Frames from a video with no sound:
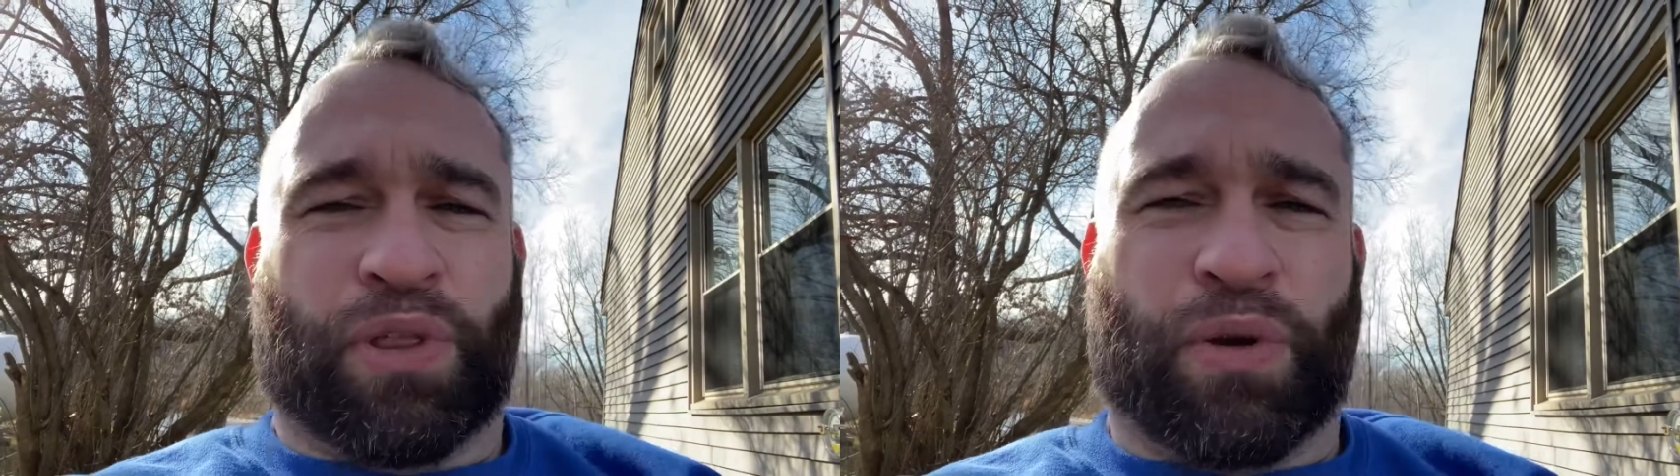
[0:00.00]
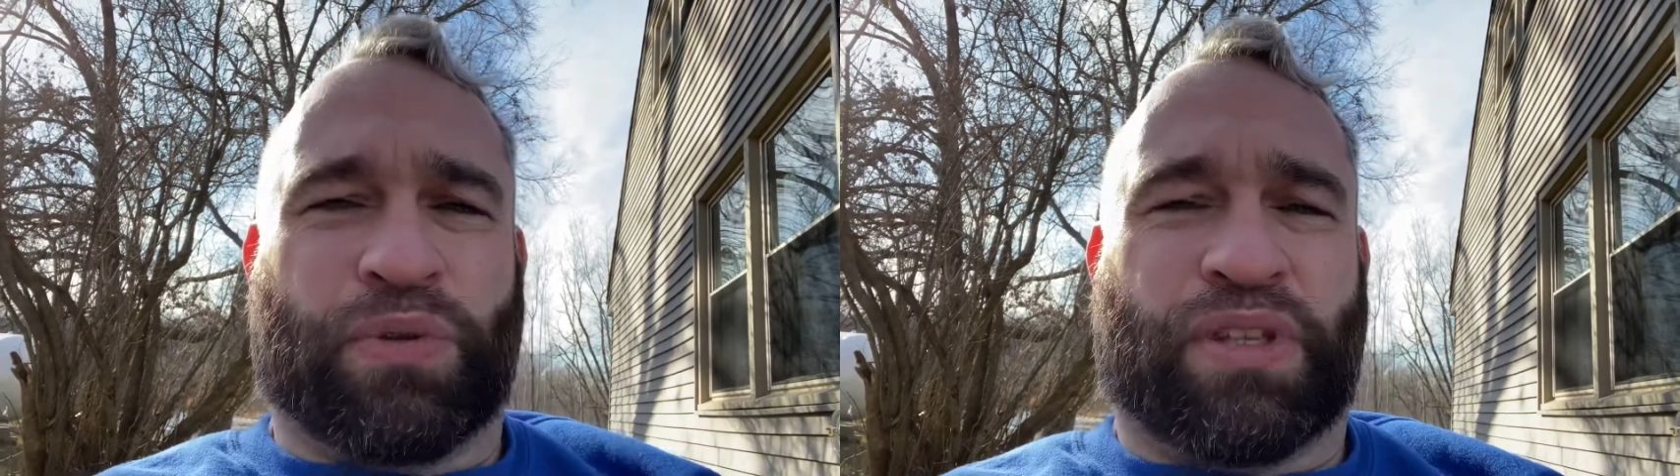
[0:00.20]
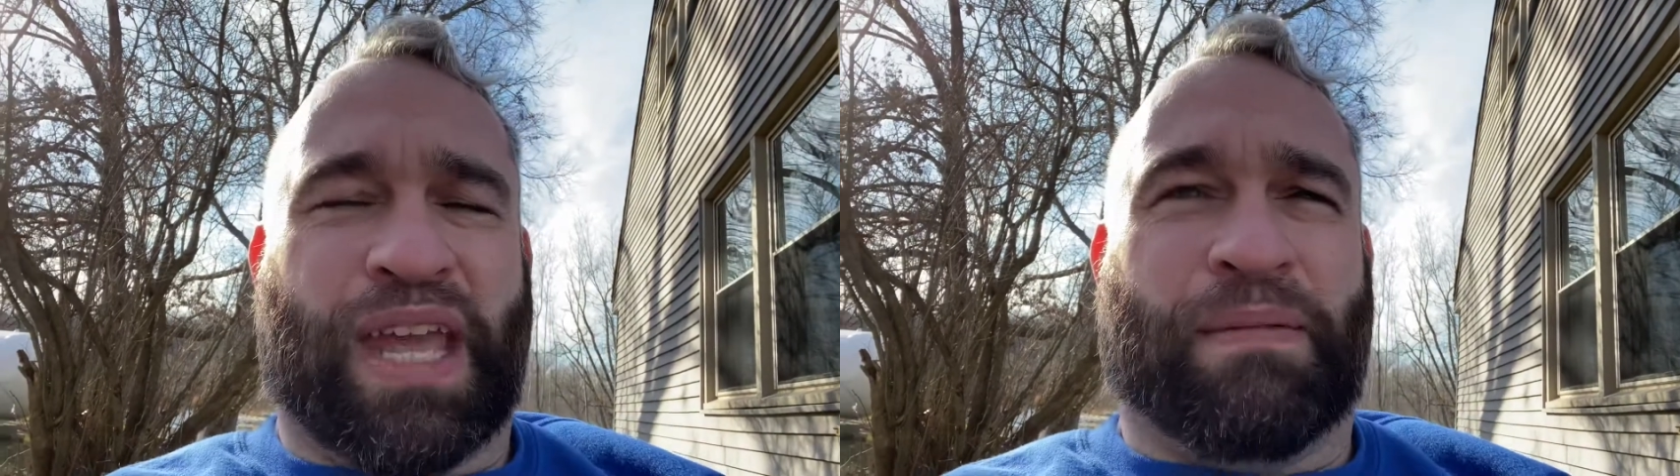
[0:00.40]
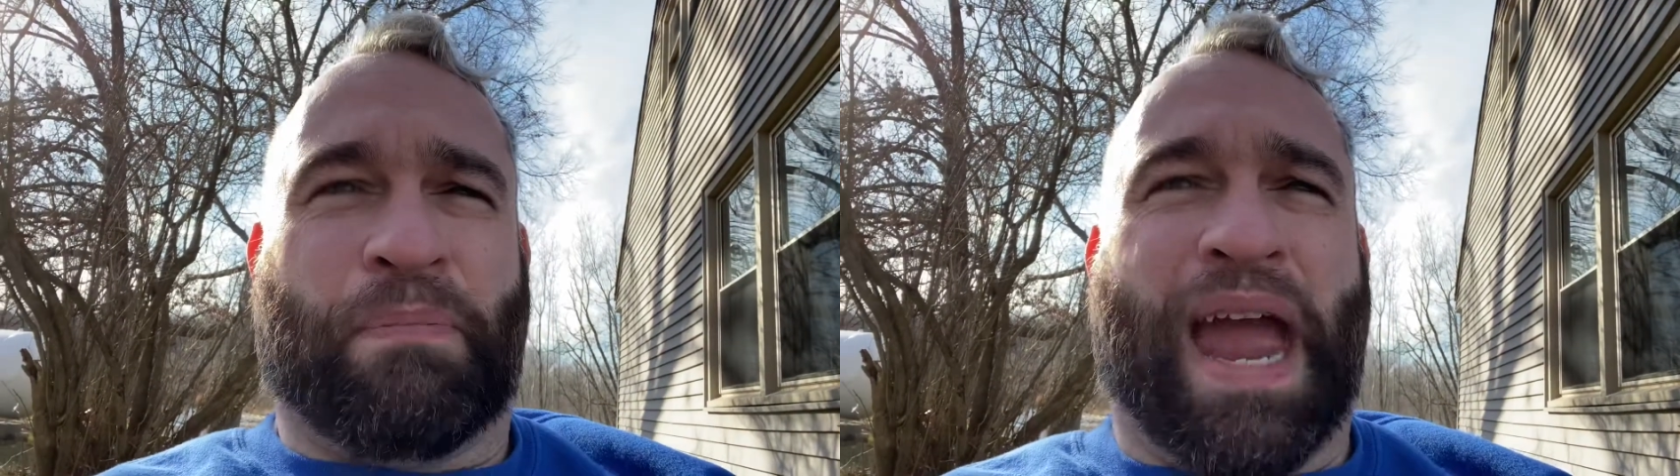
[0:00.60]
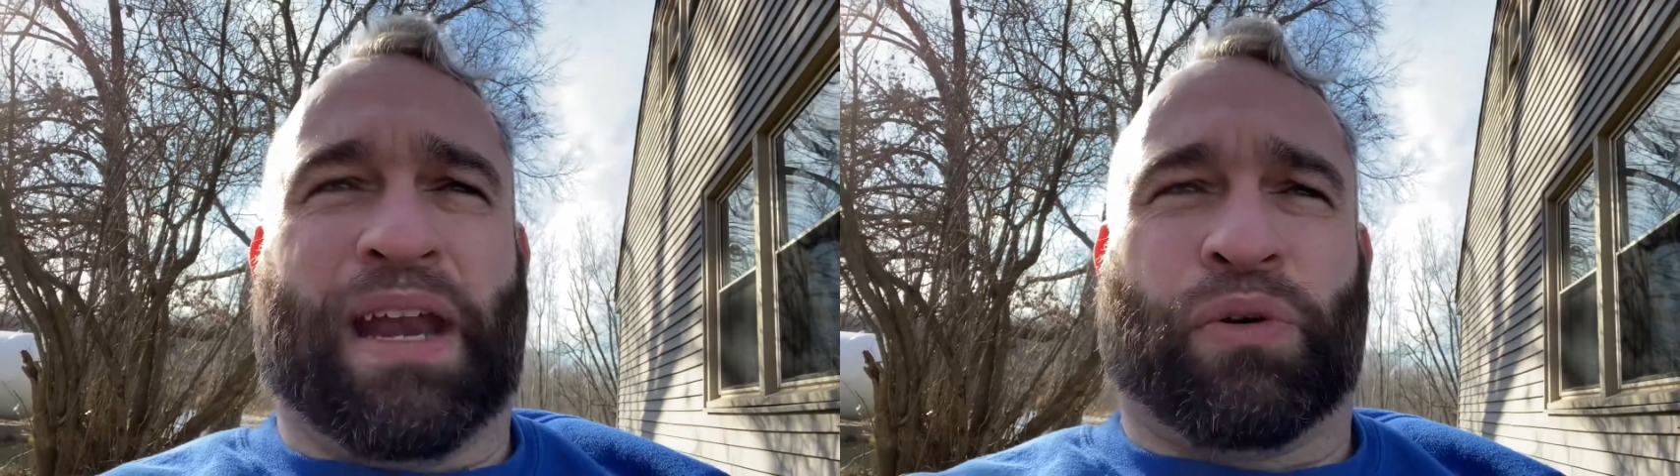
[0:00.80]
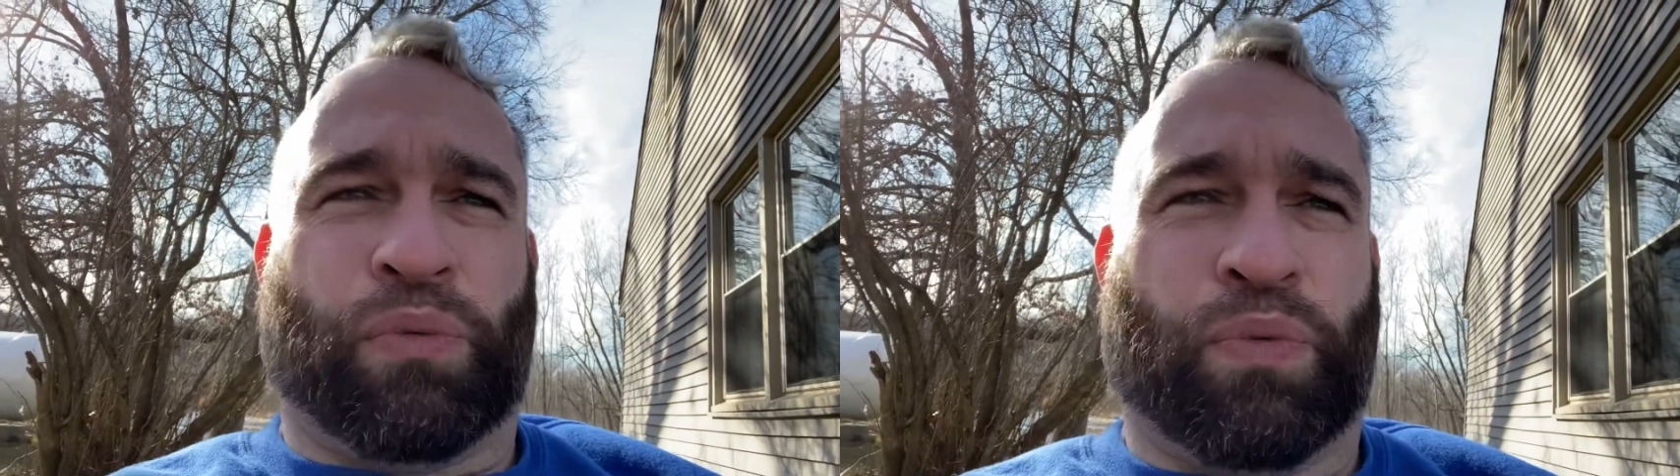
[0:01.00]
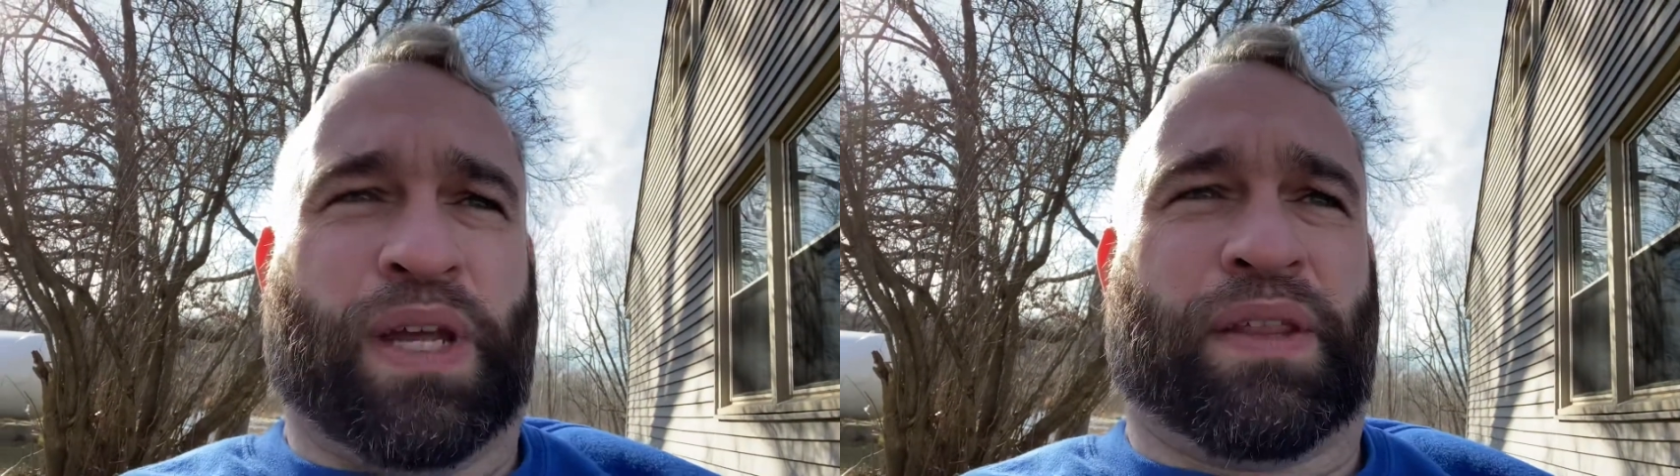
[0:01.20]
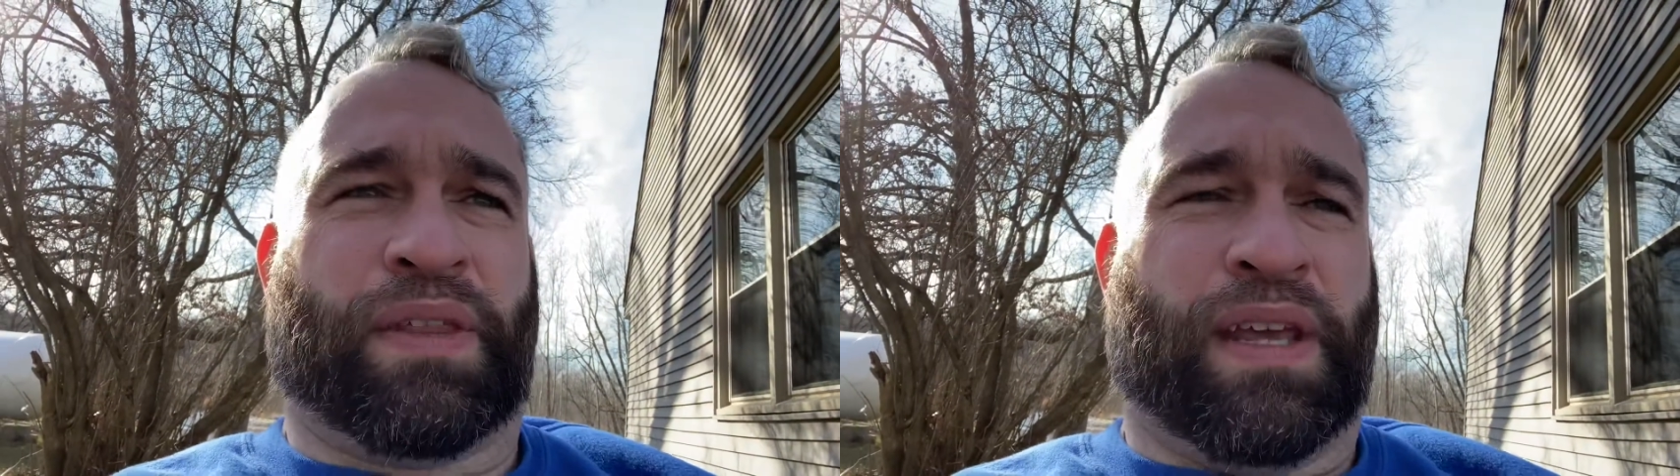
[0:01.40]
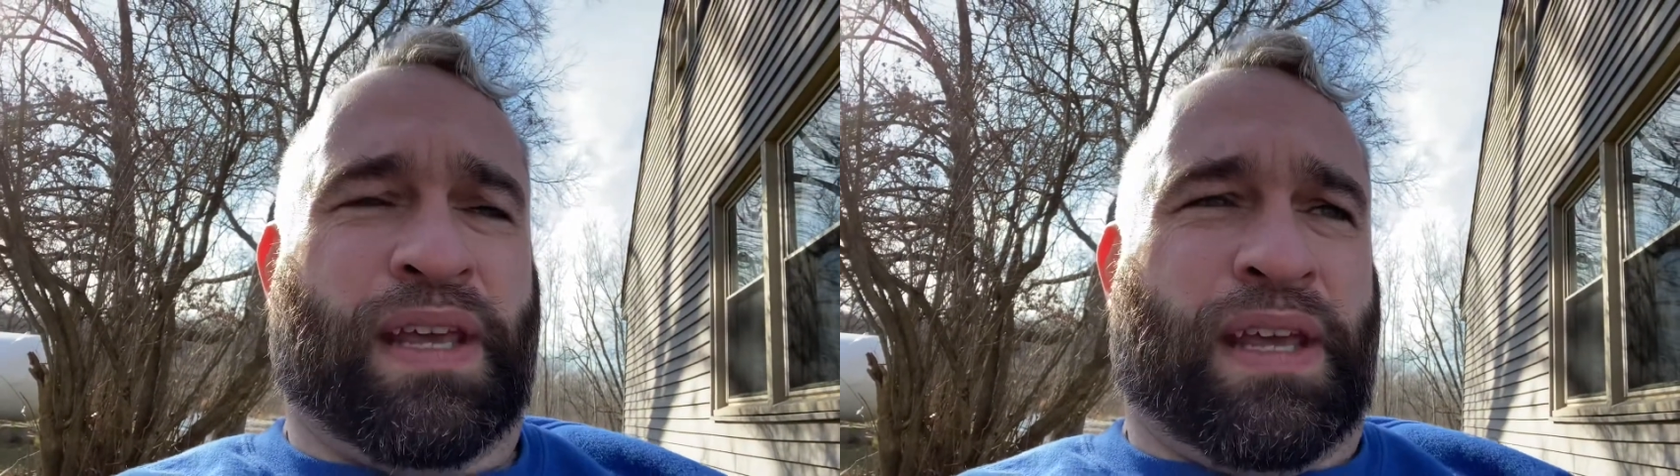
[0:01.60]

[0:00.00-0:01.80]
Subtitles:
those that battle with